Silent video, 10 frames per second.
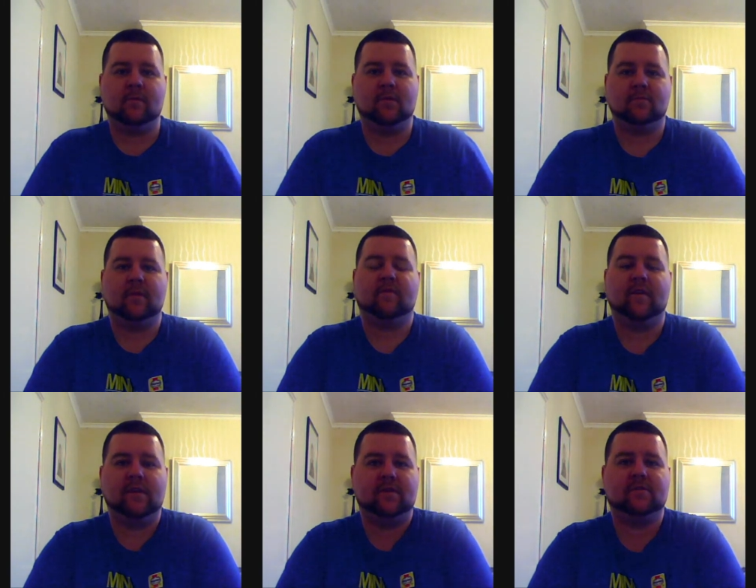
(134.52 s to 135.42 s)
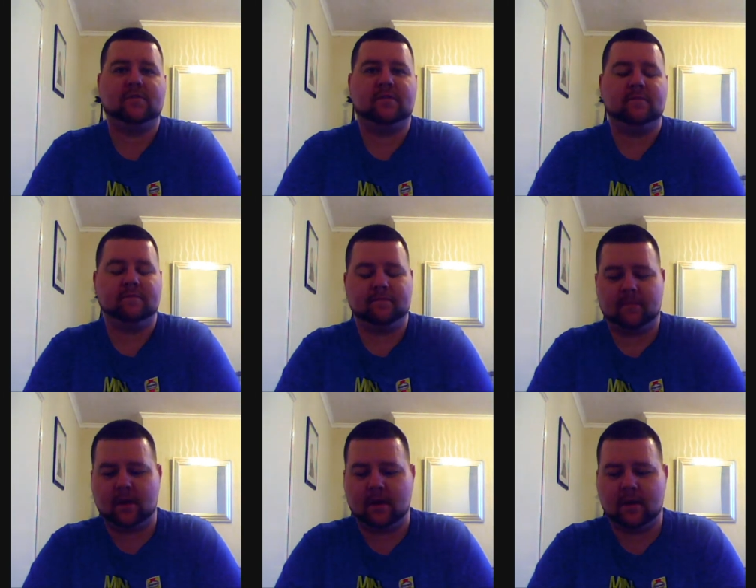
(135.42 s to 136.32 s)
was my first
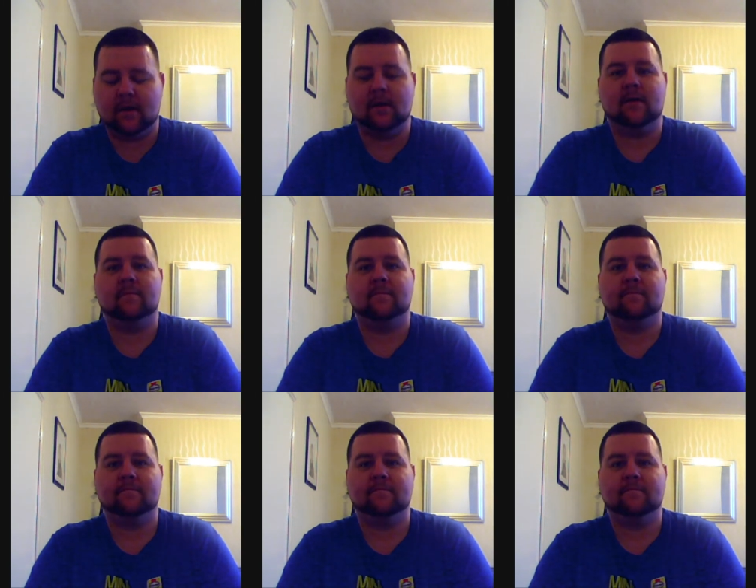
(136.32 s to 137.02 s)
um,